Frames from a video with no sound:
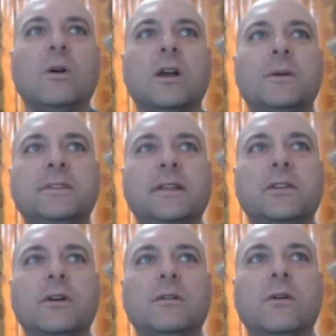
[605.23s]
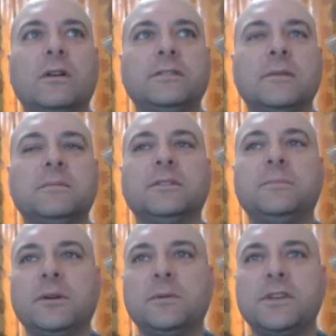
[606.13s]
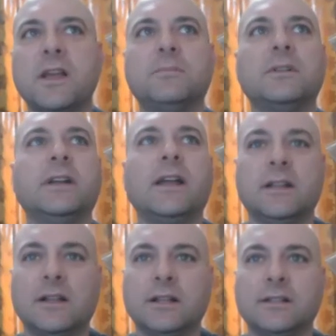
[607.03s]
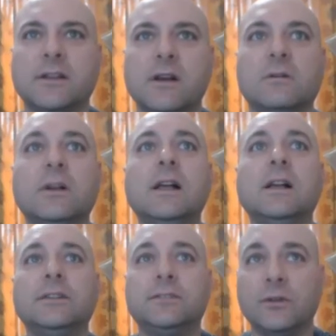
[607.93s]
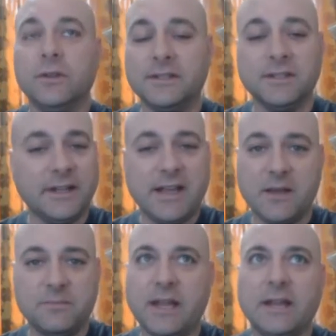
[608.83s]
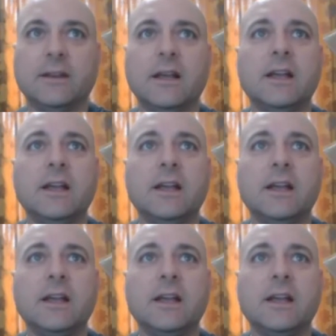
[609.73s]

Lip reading: I always have to go all templates, pick which template, and let's go. So this is a campaign.